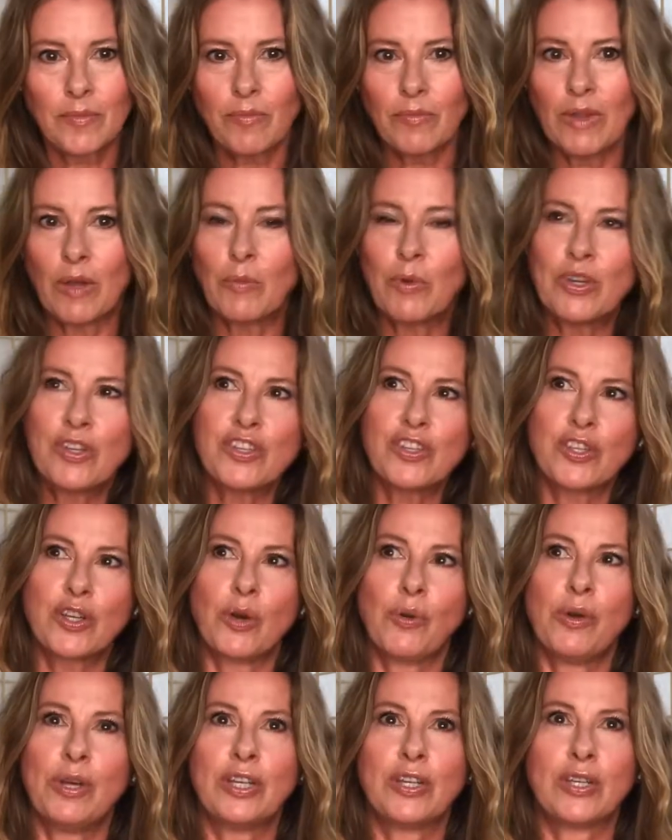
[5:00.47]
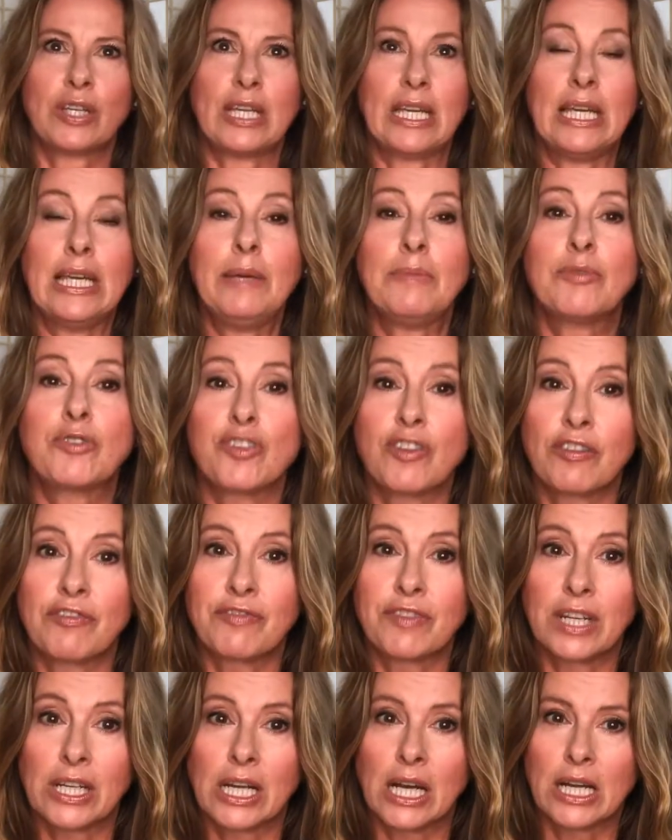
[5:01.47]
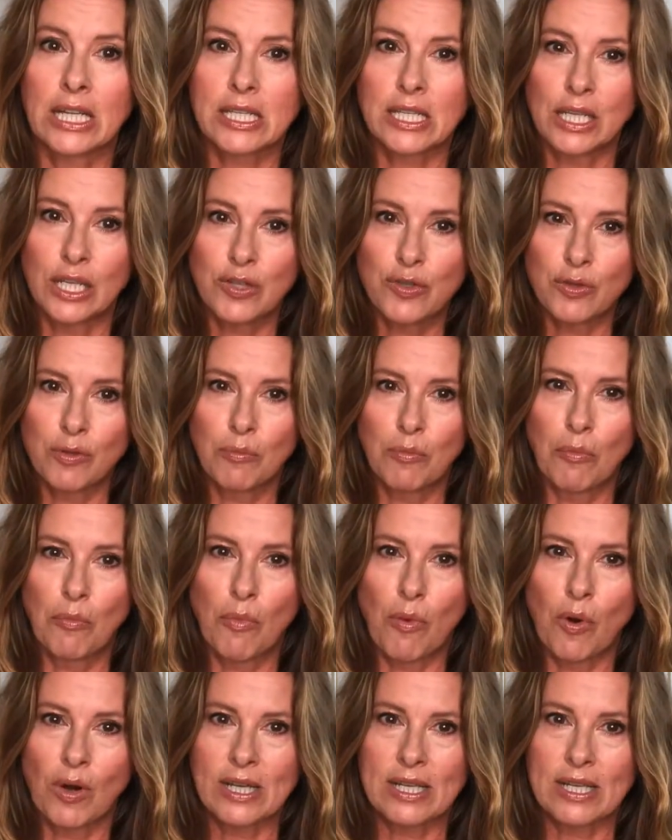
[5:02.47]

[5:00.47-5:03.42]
which is going to keep shifting us into more